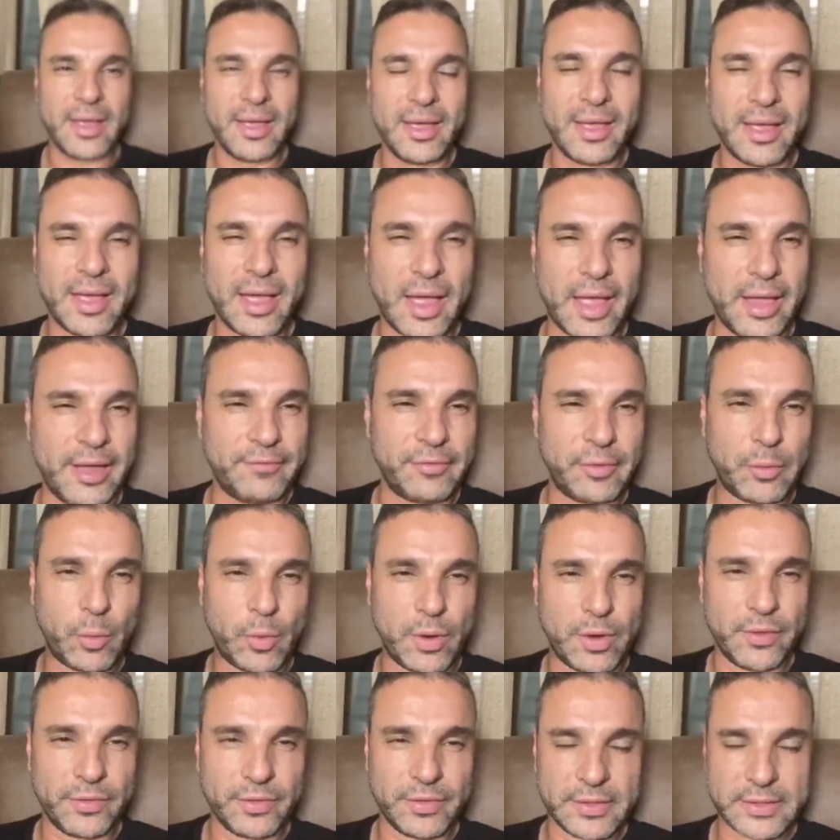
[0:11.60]
Hi everyone,
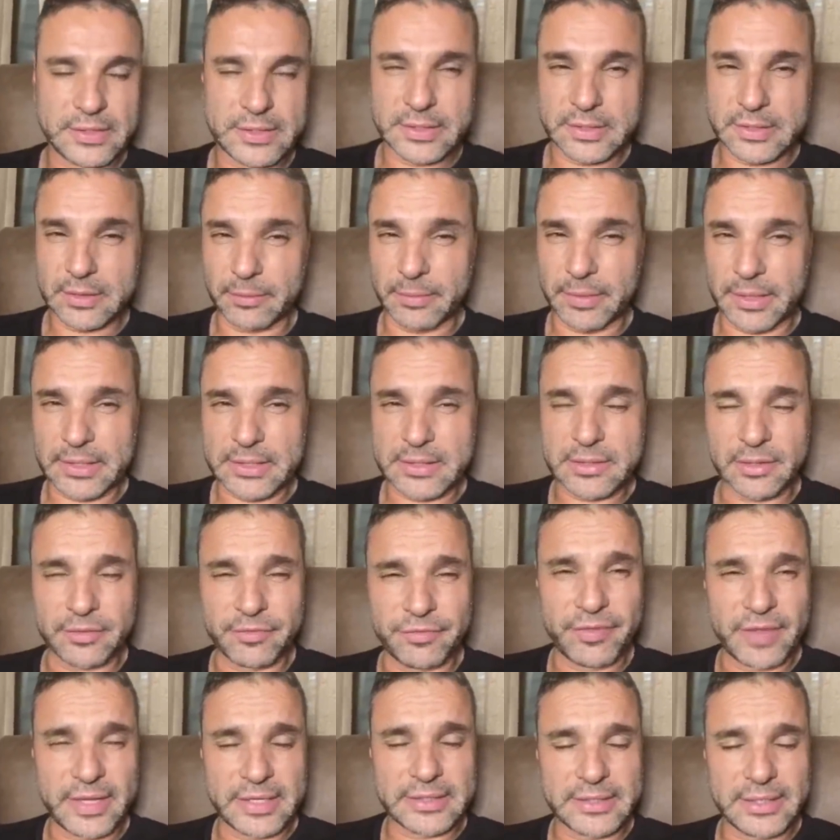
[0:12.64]
this is Amir
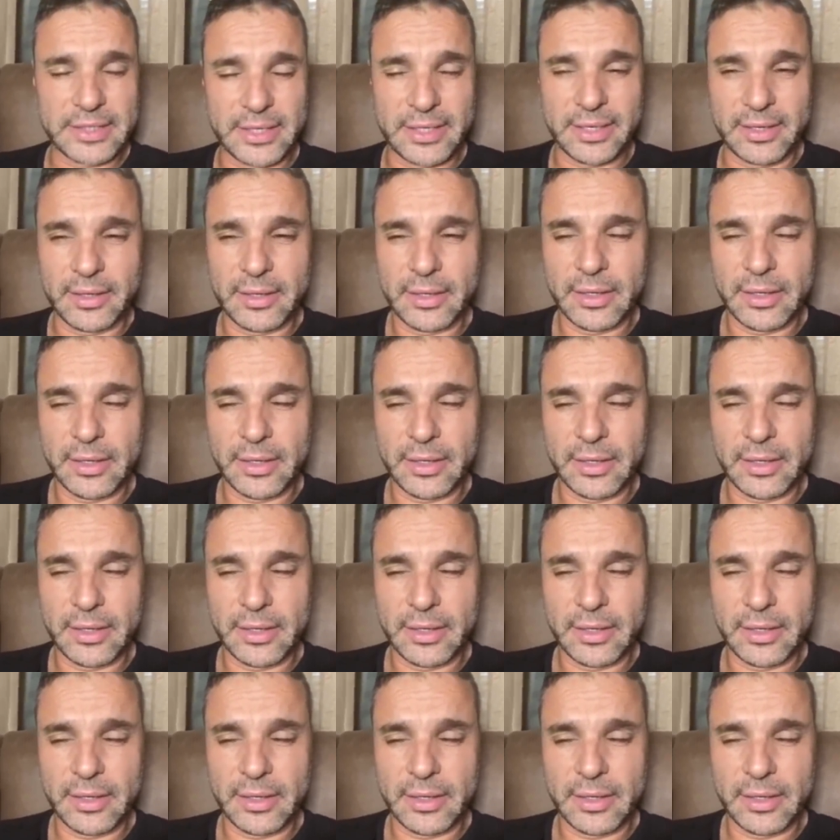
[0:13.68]
Tsarfati.